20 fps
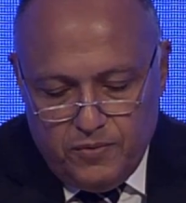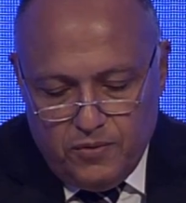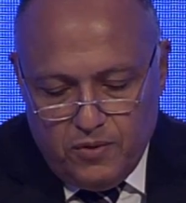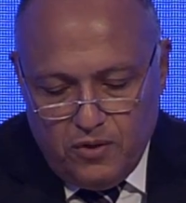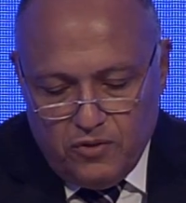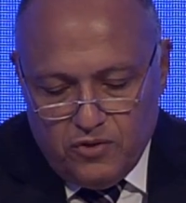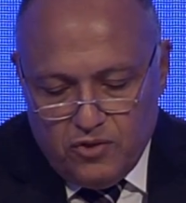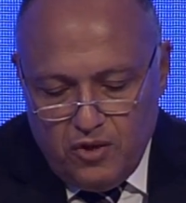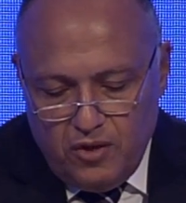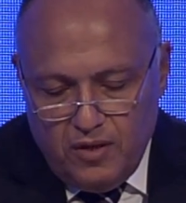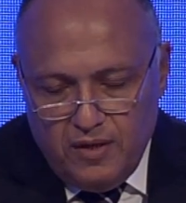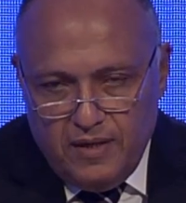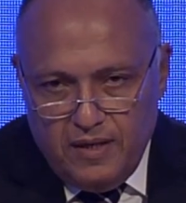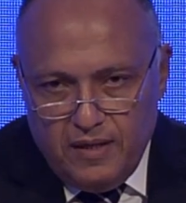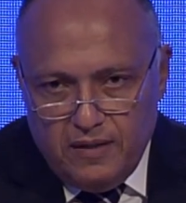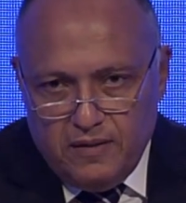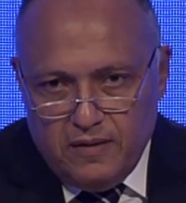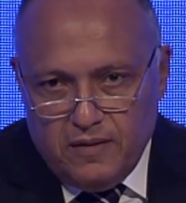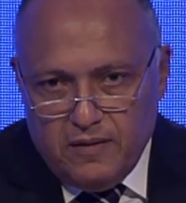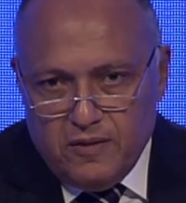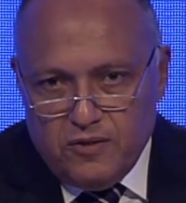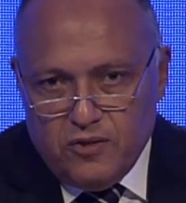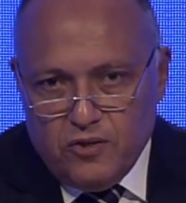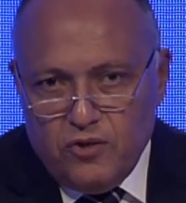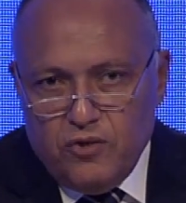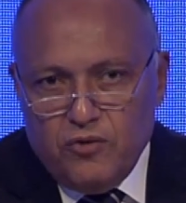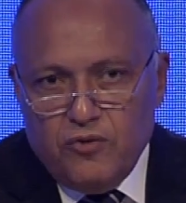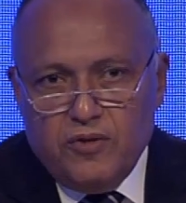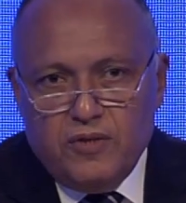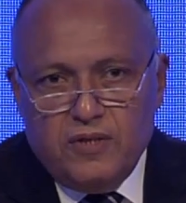consolidate the
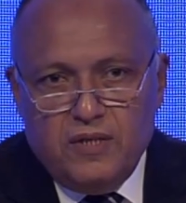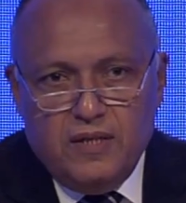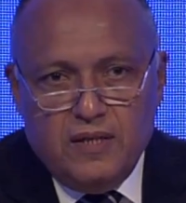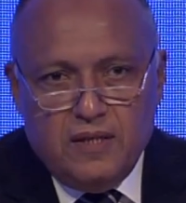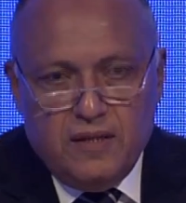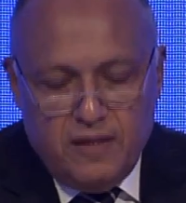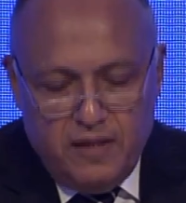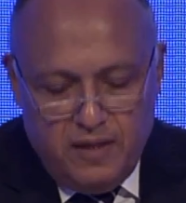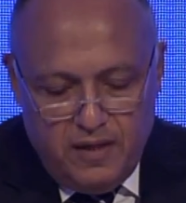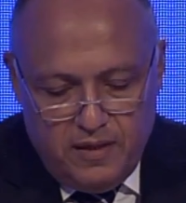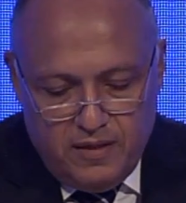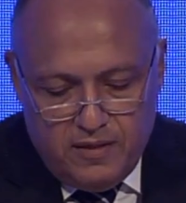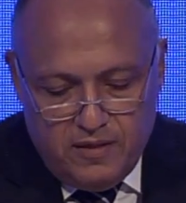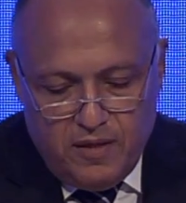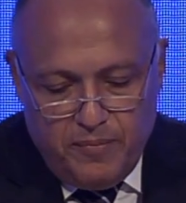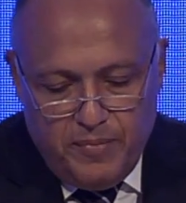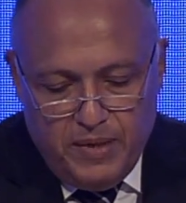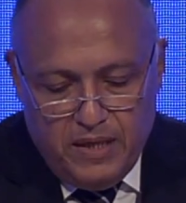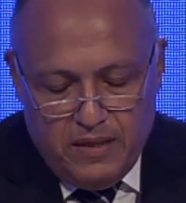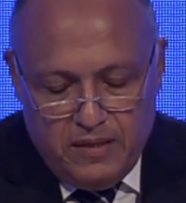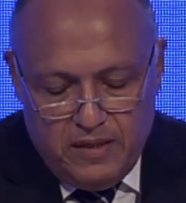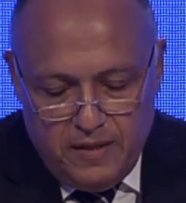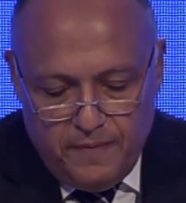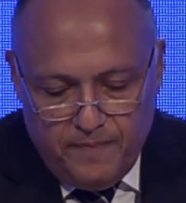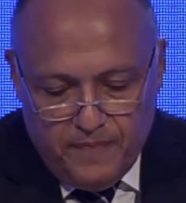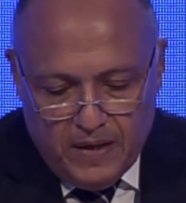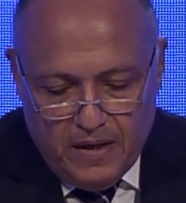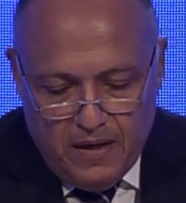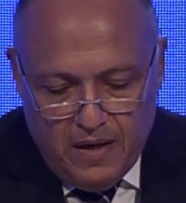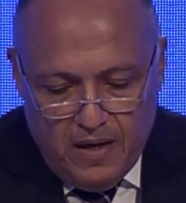security and the stability
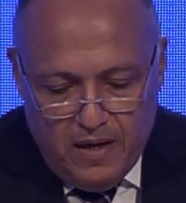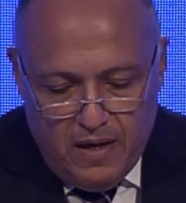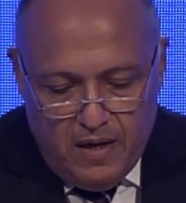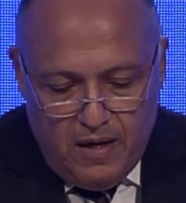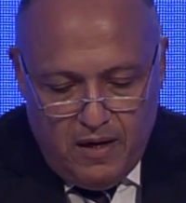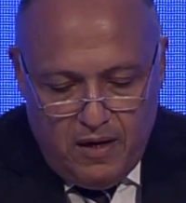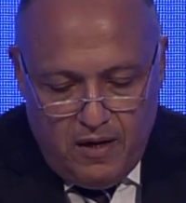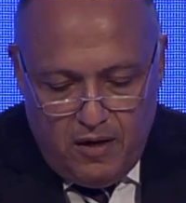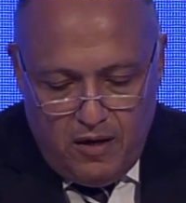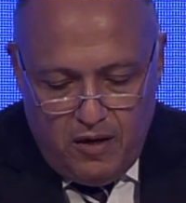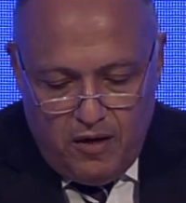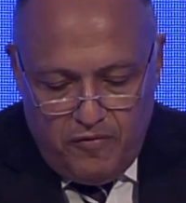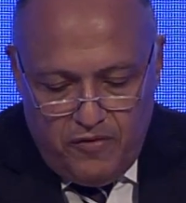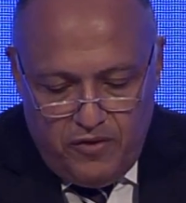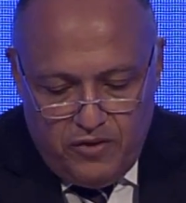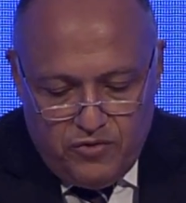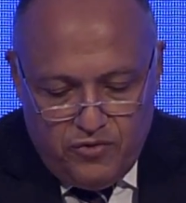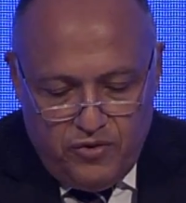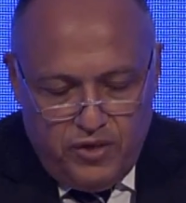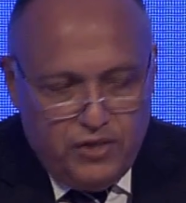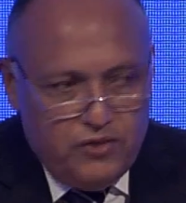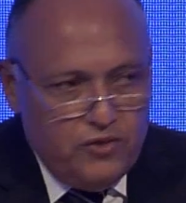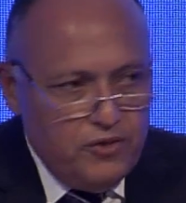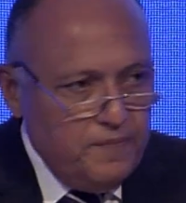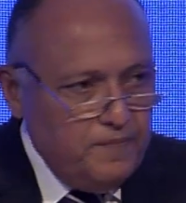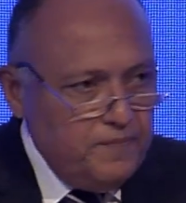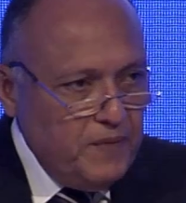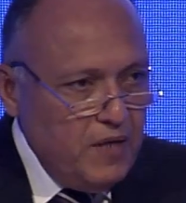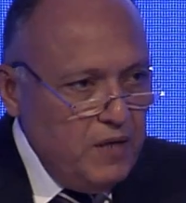of this region.